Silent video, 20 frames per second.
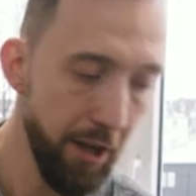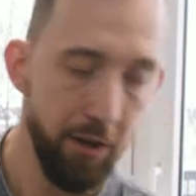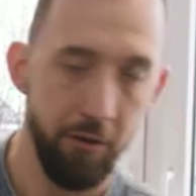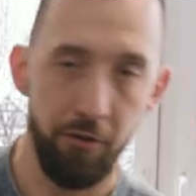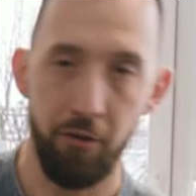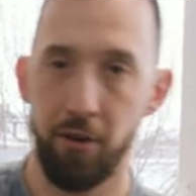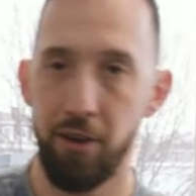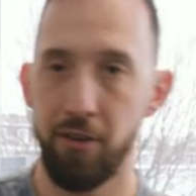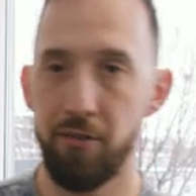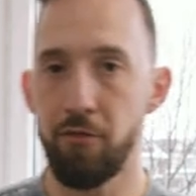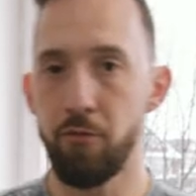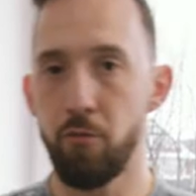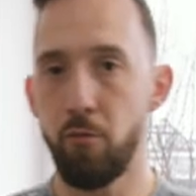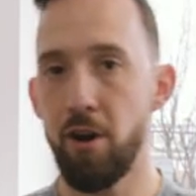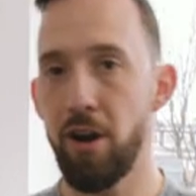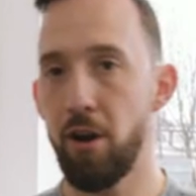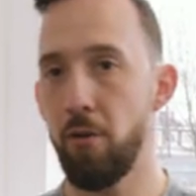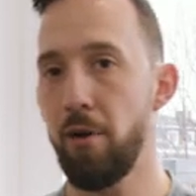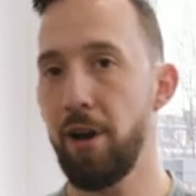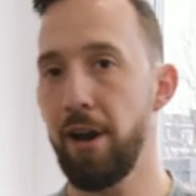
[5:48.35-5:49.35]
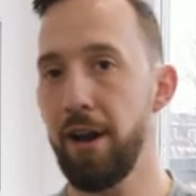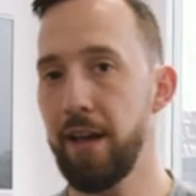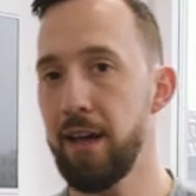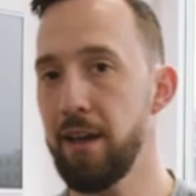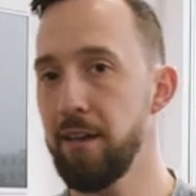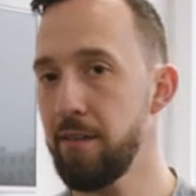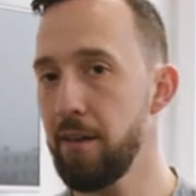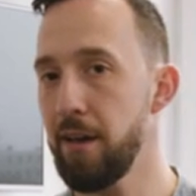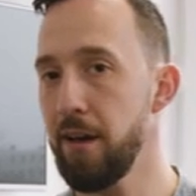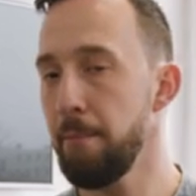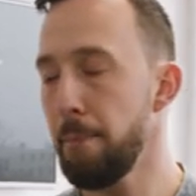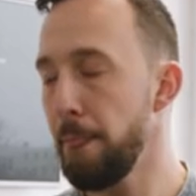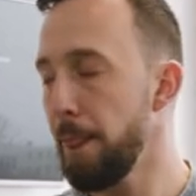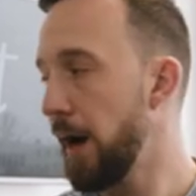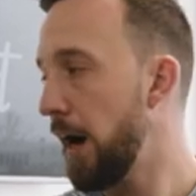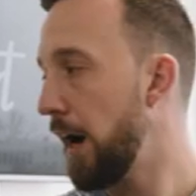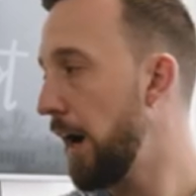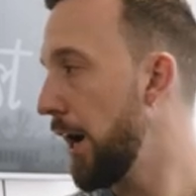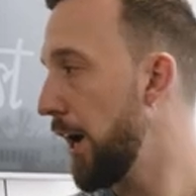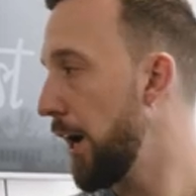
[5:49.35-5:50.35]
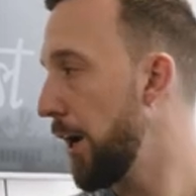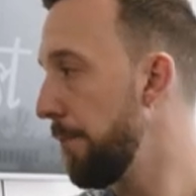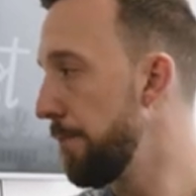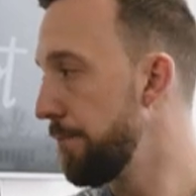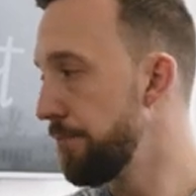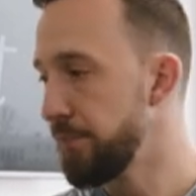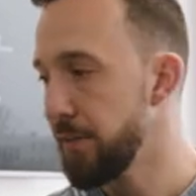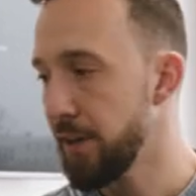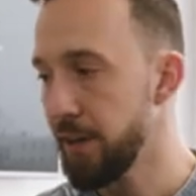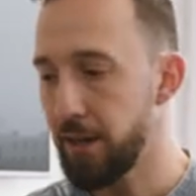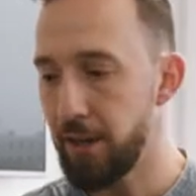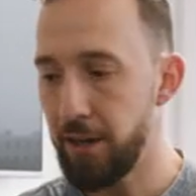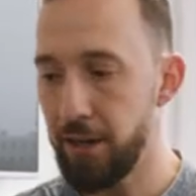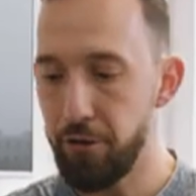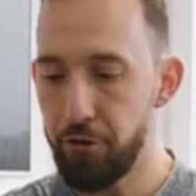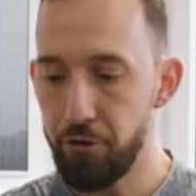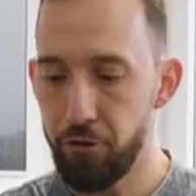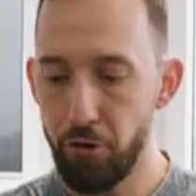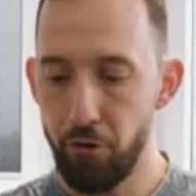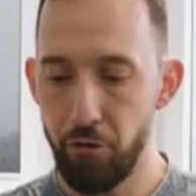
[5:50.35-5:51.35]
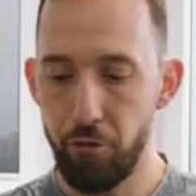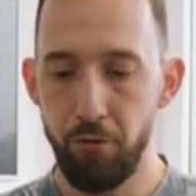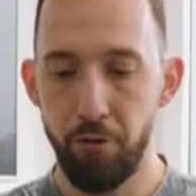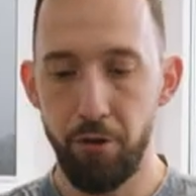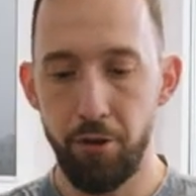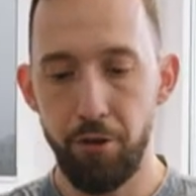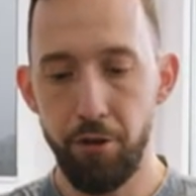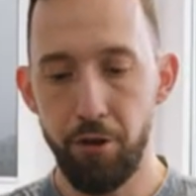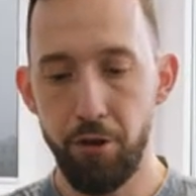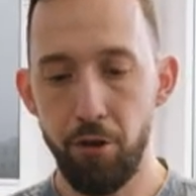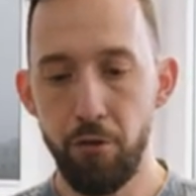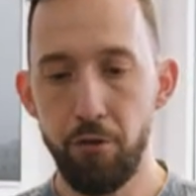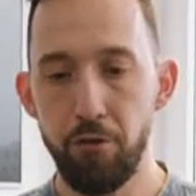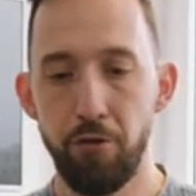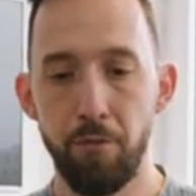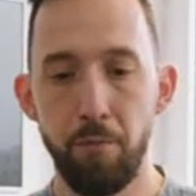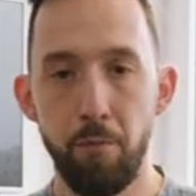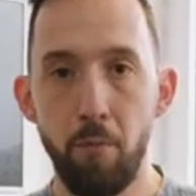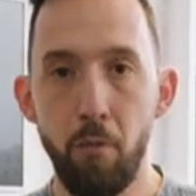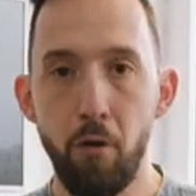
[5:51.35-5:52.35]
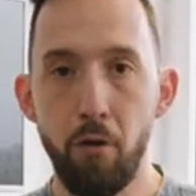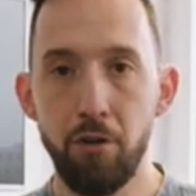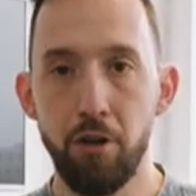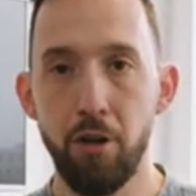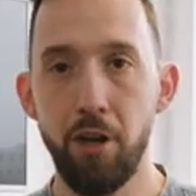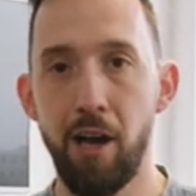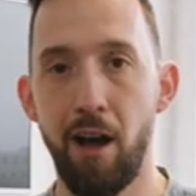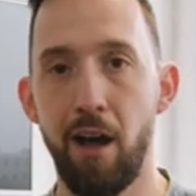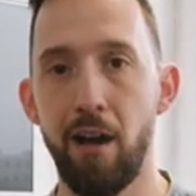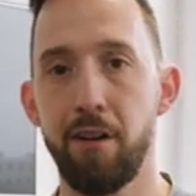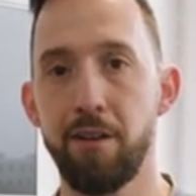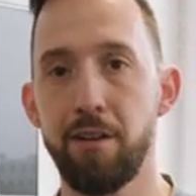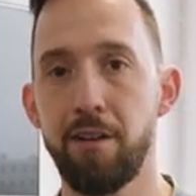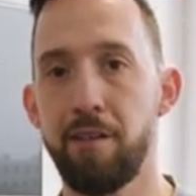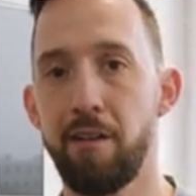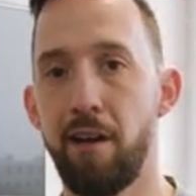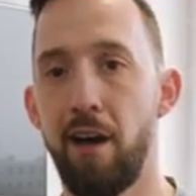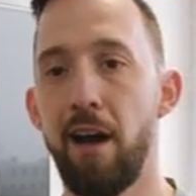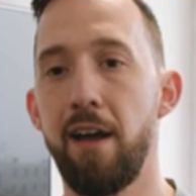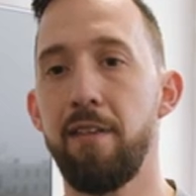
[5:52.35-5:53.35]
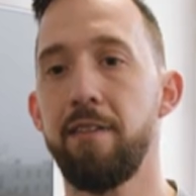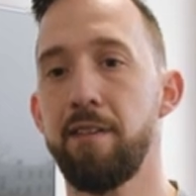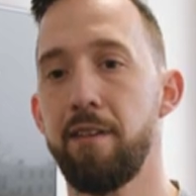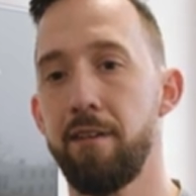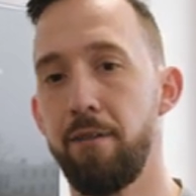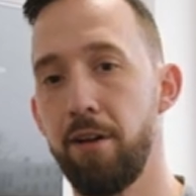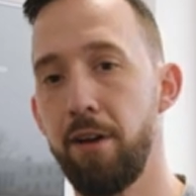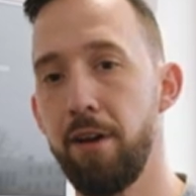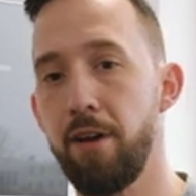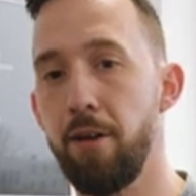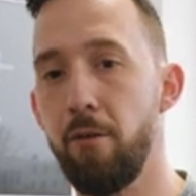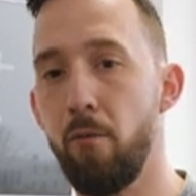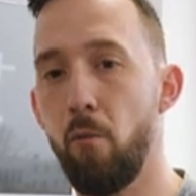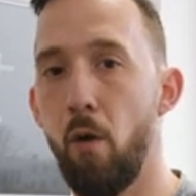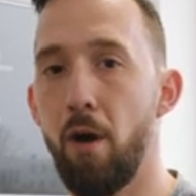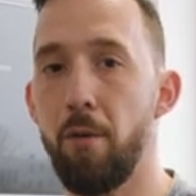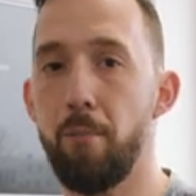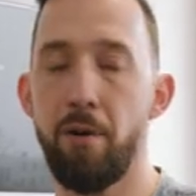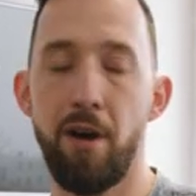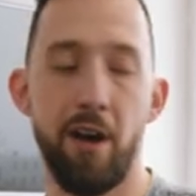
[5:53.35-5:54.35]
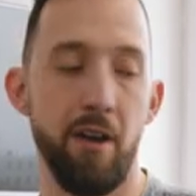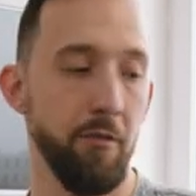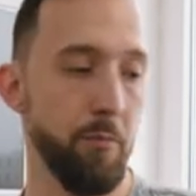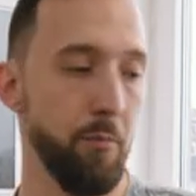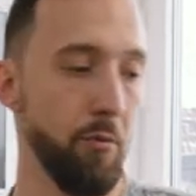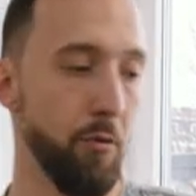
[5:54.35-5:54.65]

So this is really really easy um, uh, to use multicolor designs in a one-pass